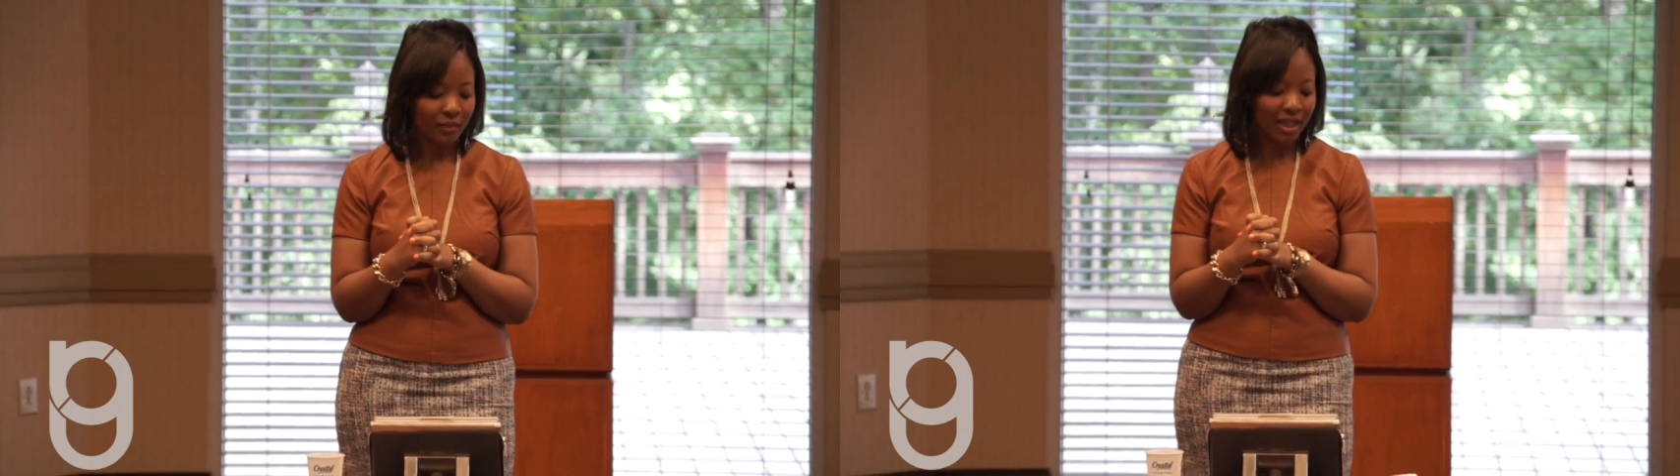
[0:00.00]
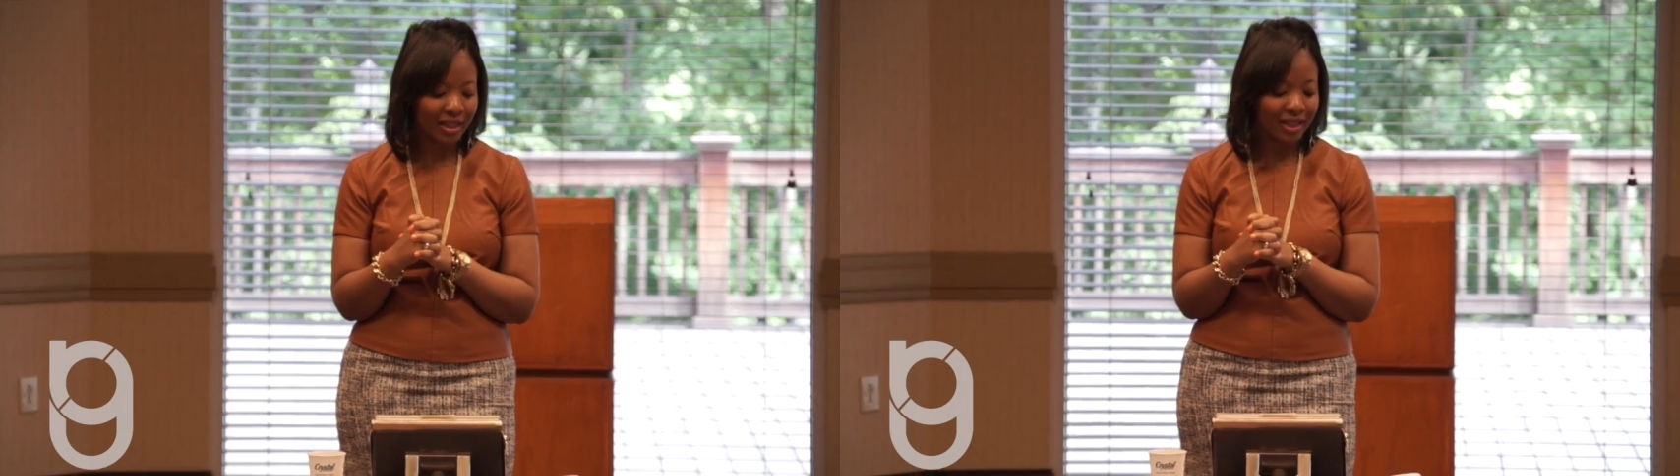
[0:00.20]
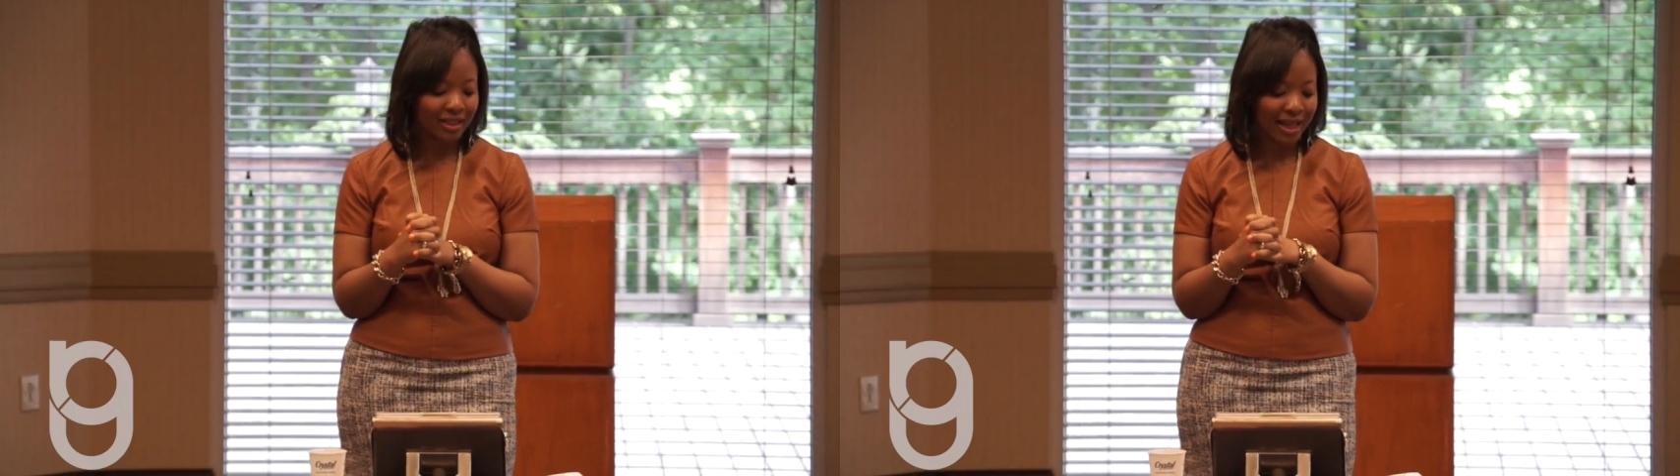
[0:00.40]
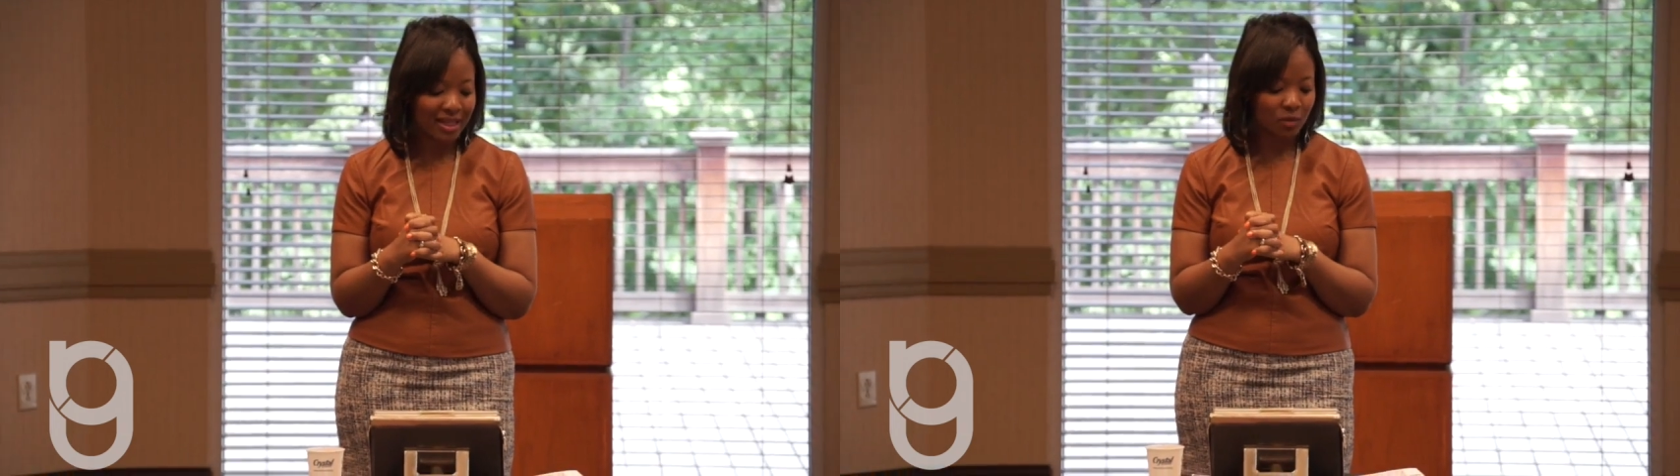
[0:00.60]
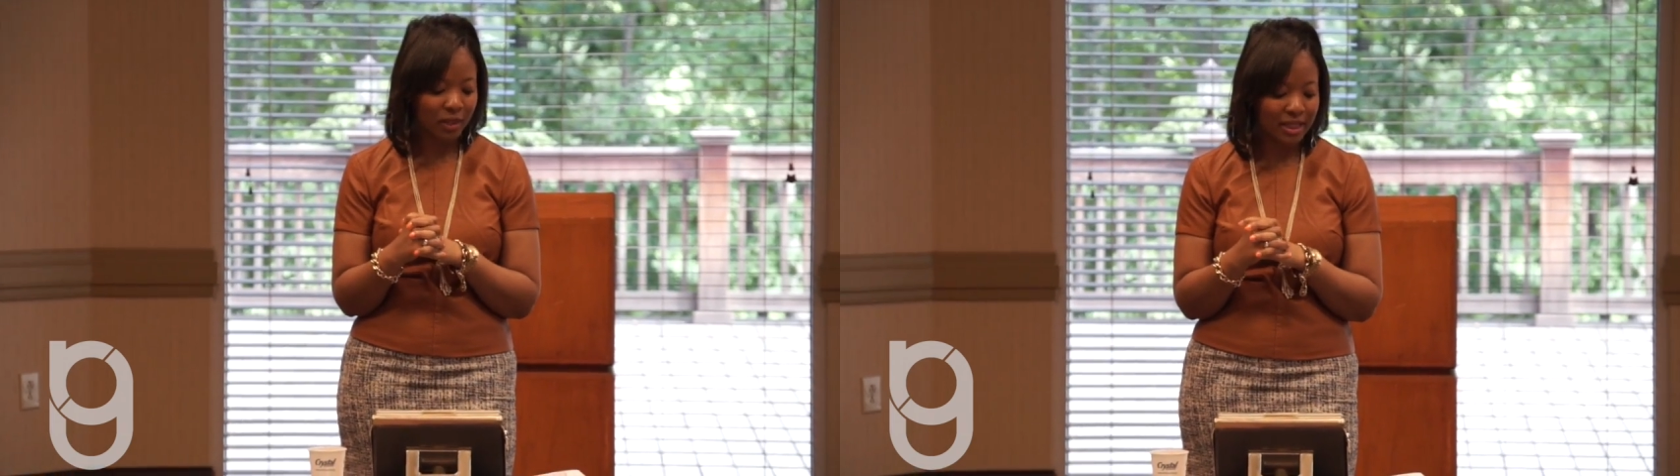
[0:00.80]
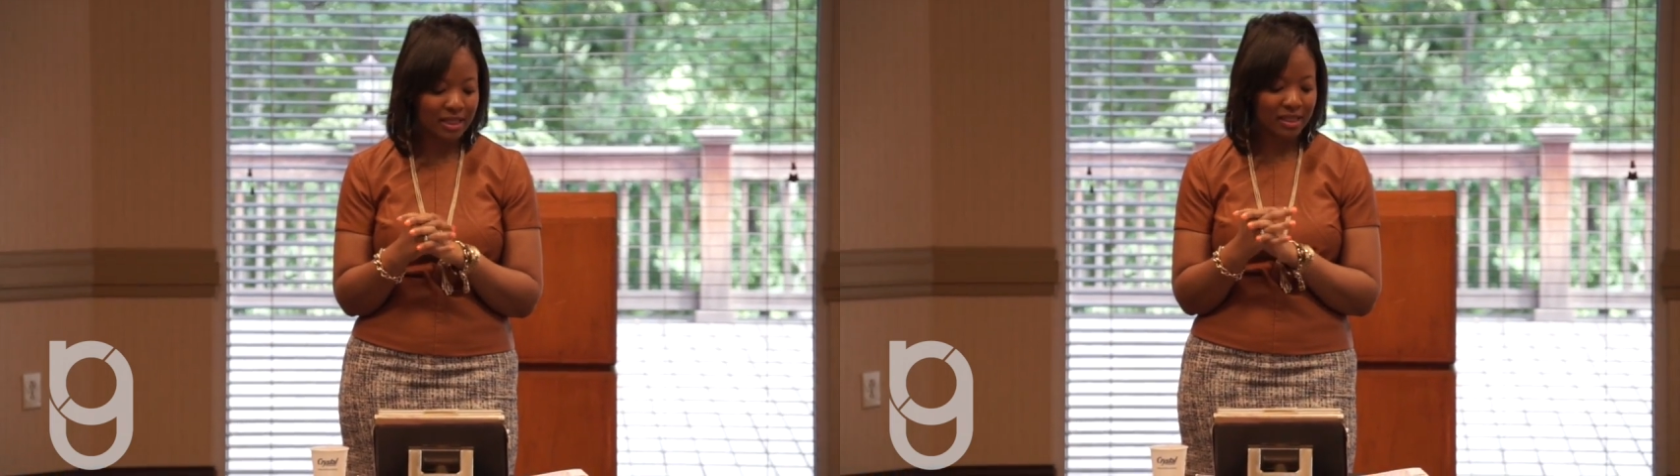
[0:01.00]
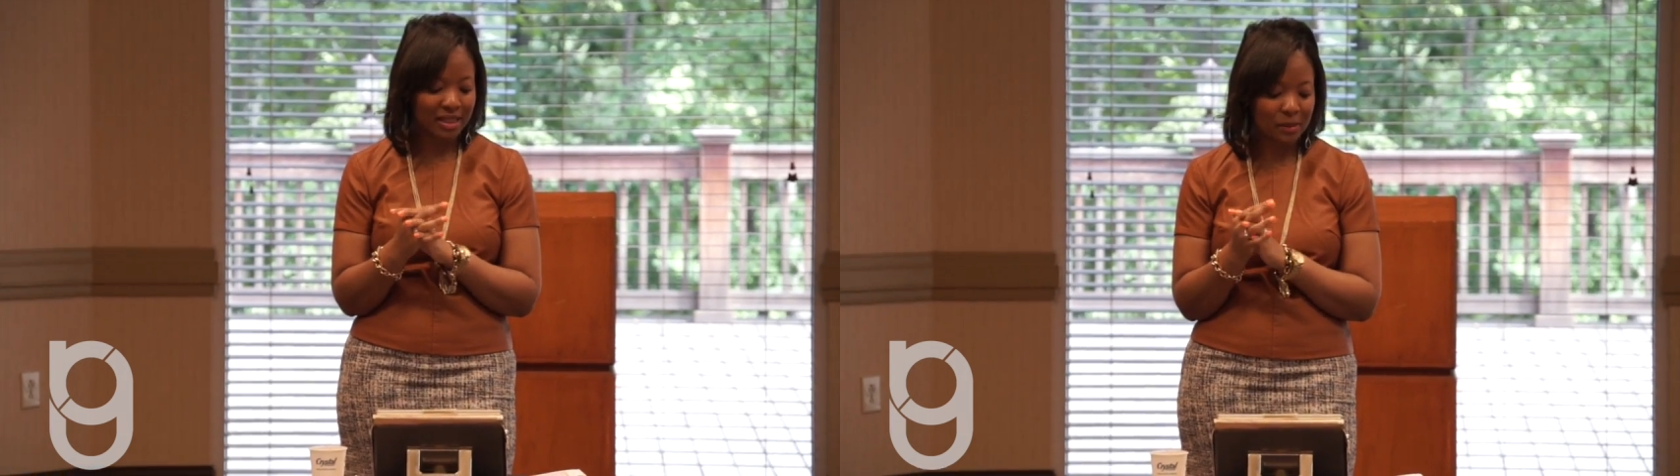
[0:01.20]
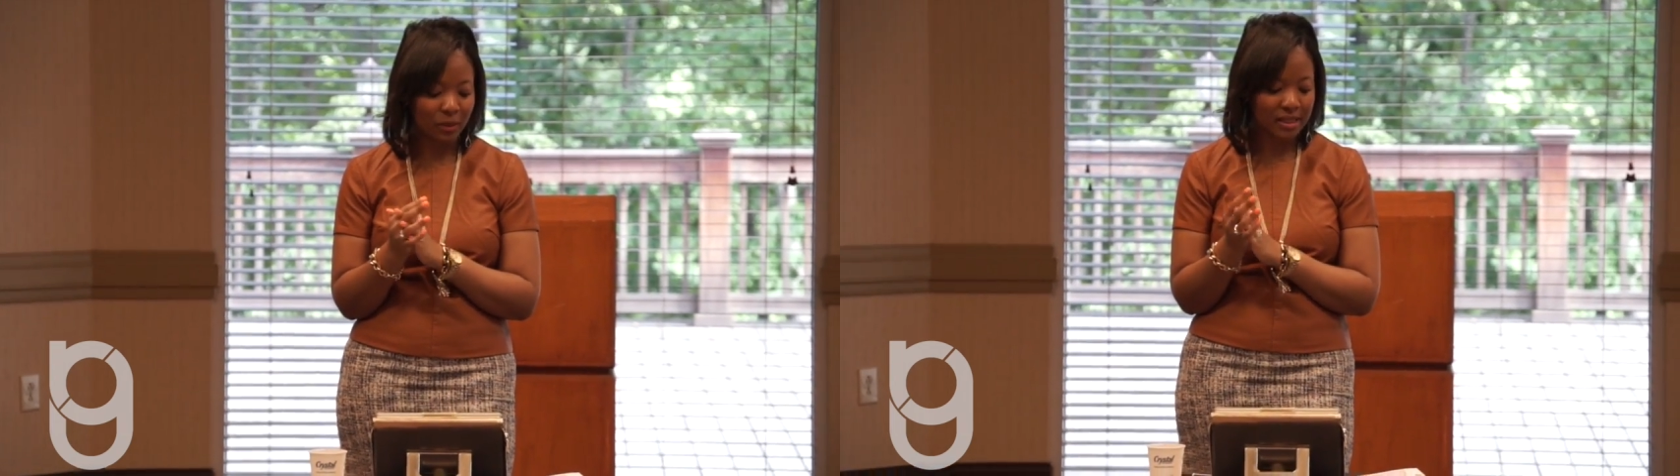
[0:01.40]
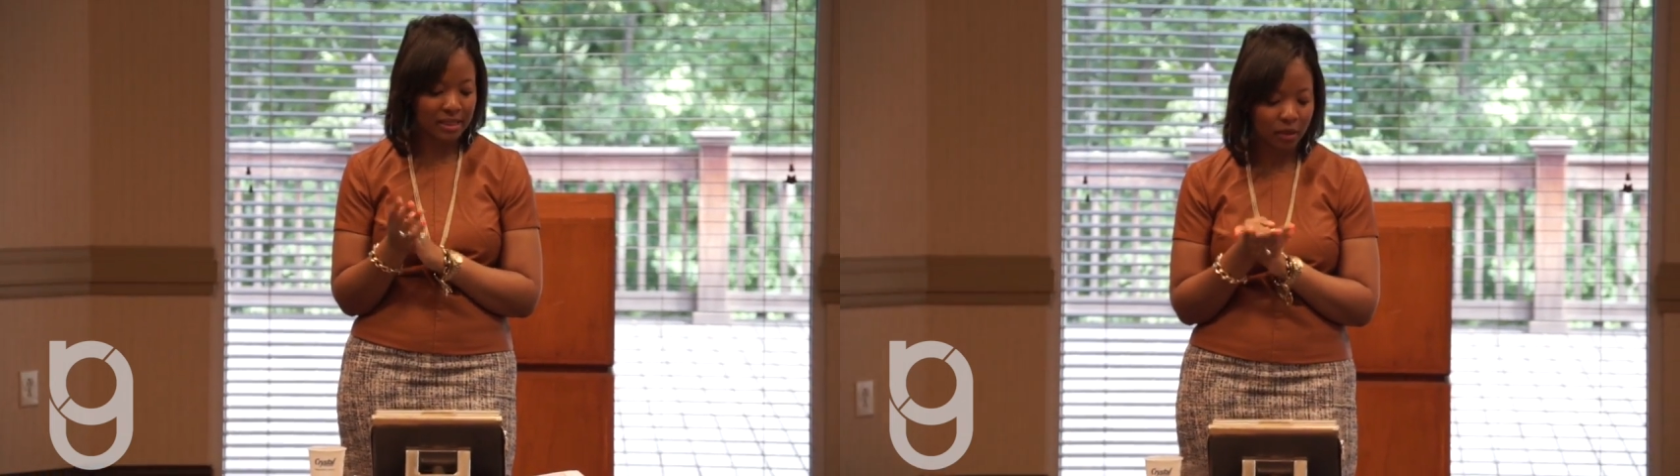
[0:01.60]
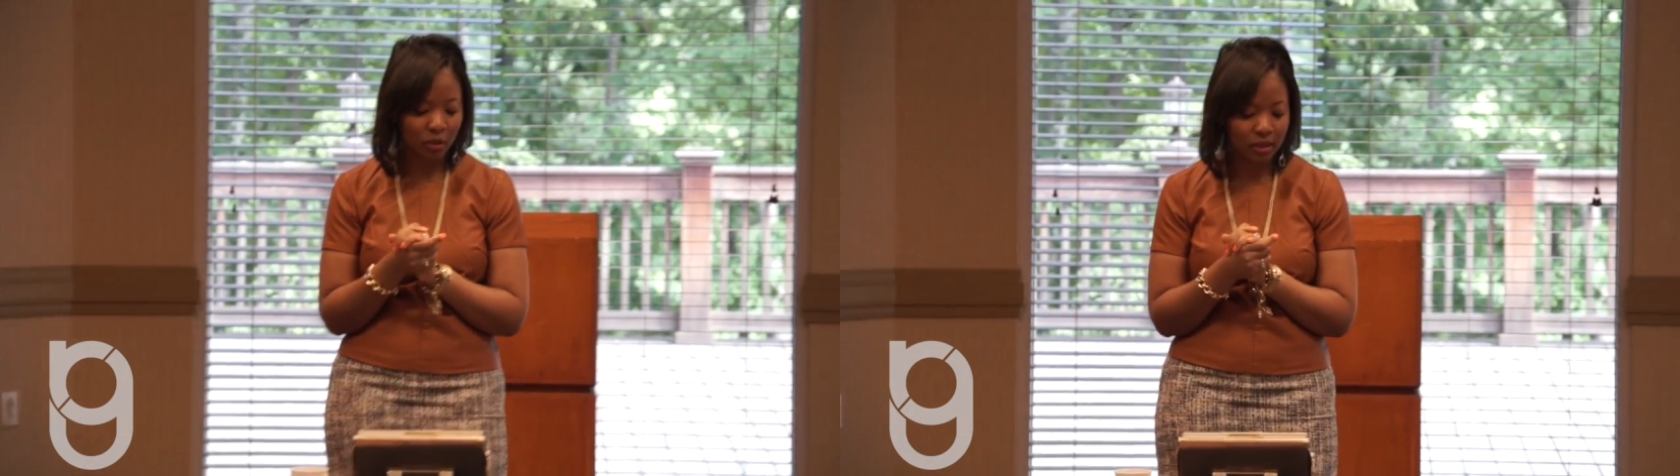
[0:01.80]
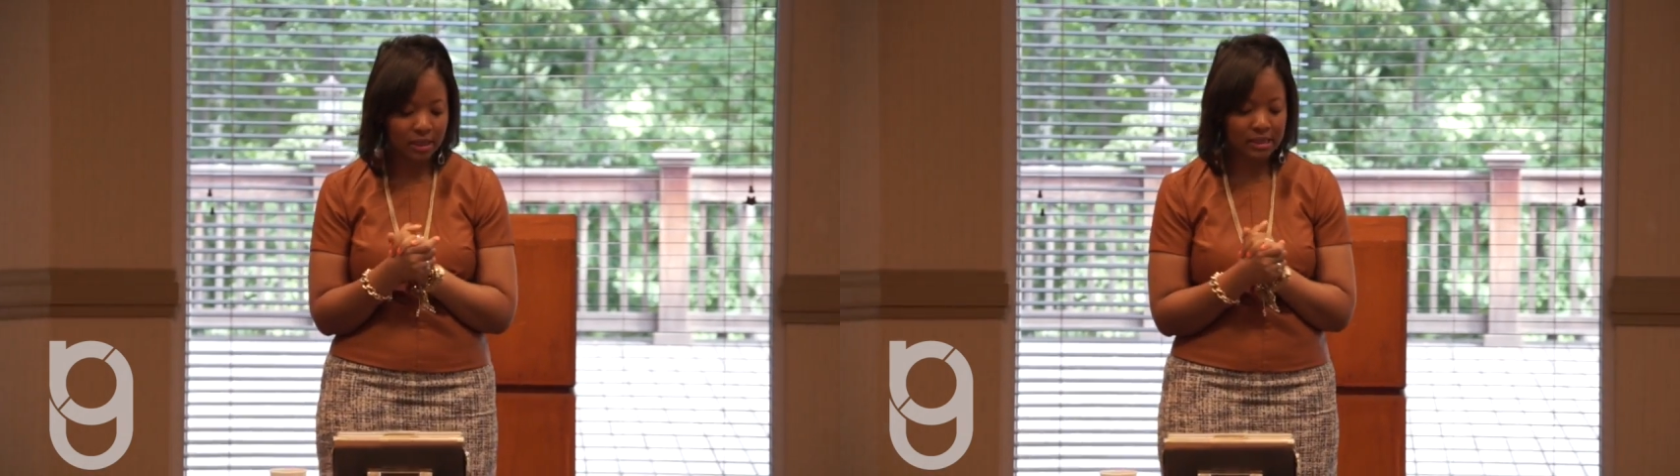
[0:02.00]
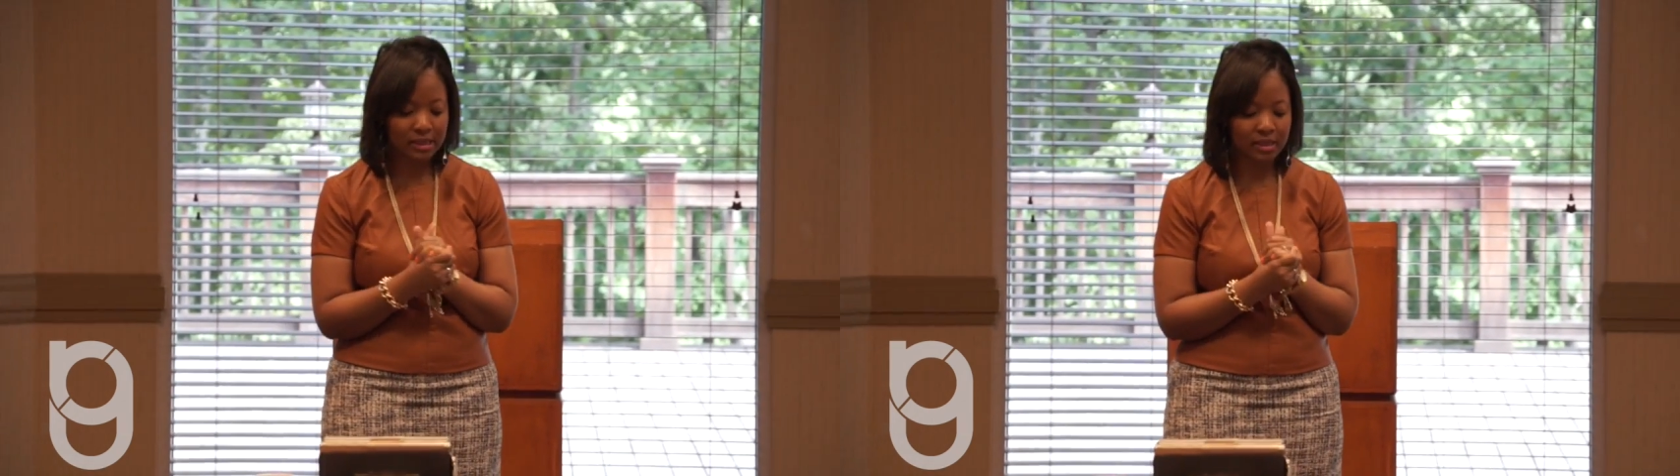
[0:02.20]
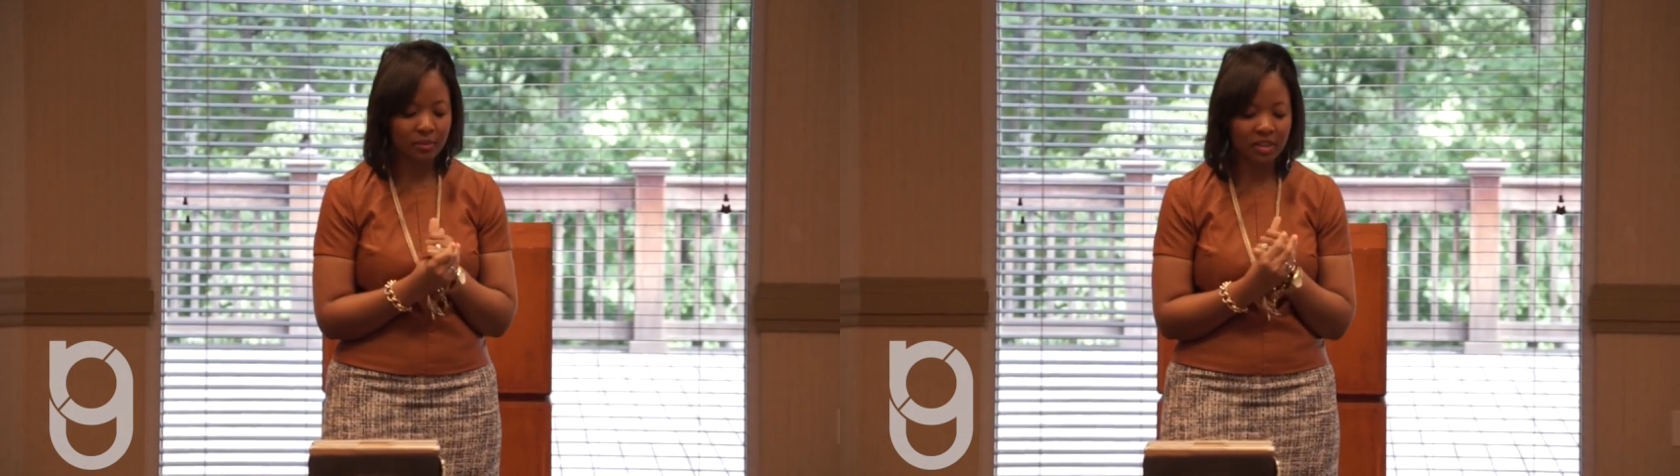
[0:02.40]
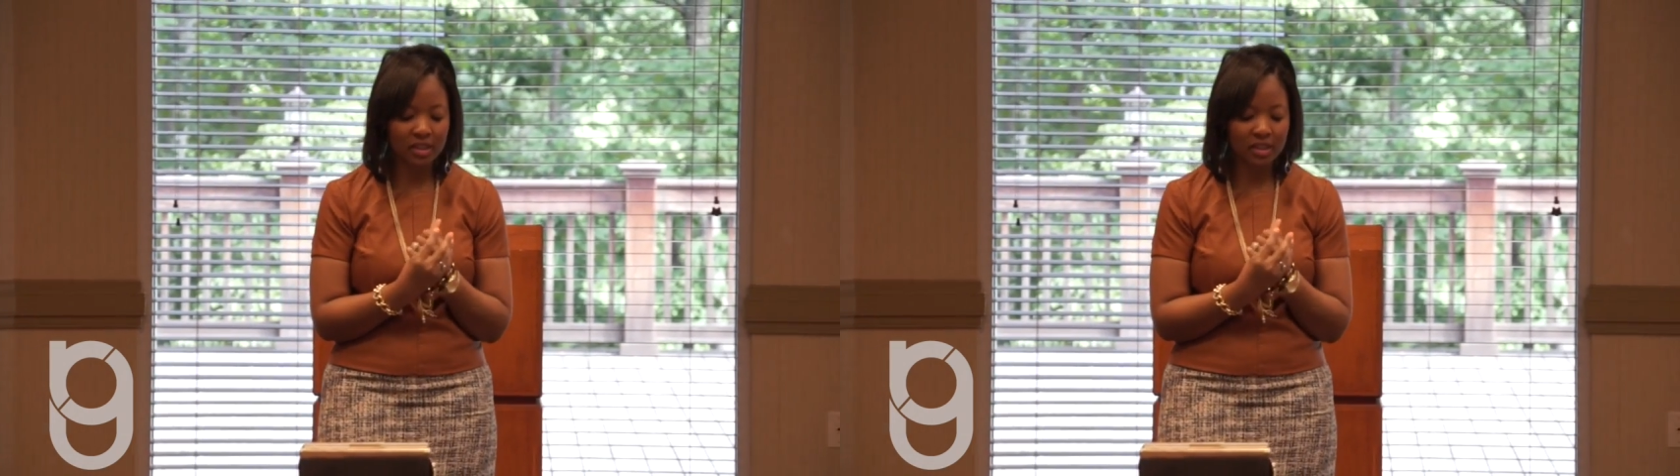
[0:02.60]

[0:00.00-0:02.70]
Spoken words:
And then the last one is expressing criticism,